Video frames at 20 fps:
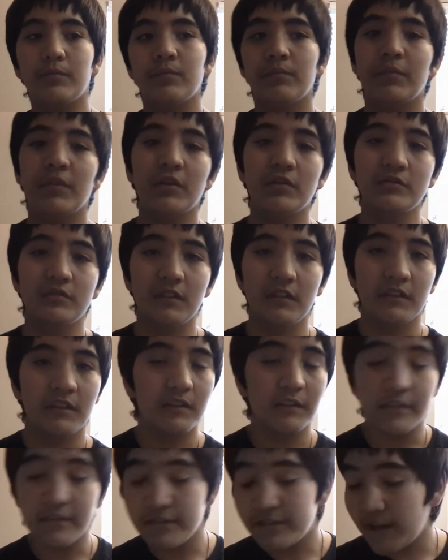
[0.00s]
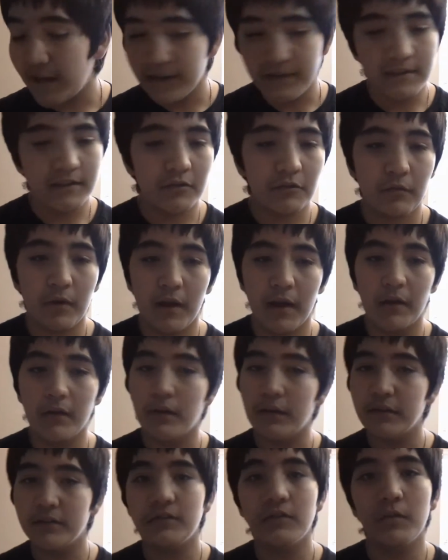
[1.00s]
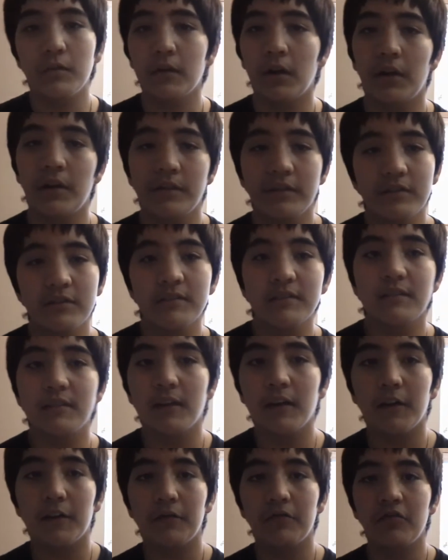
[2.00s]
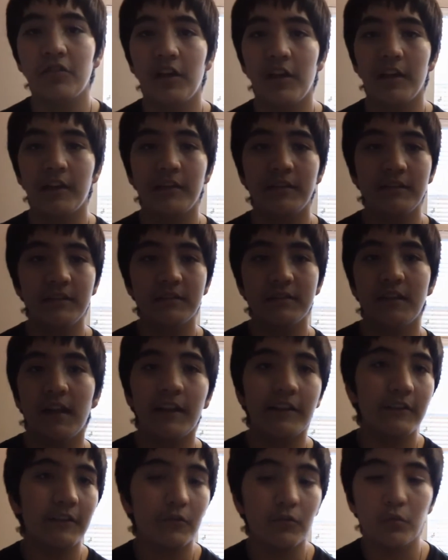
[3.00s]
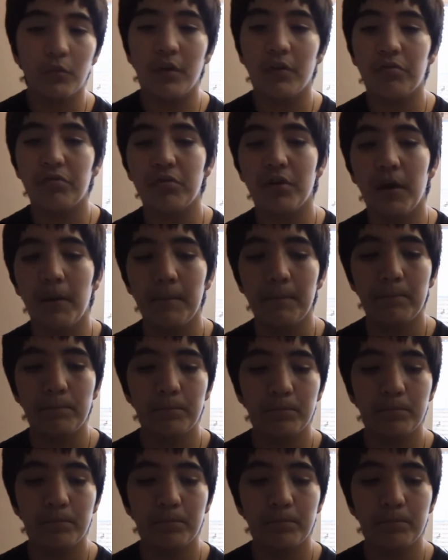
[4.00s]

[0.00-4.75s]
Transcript: building, and he's dancing around, and he's doing all this stuff, and he's dancing with um,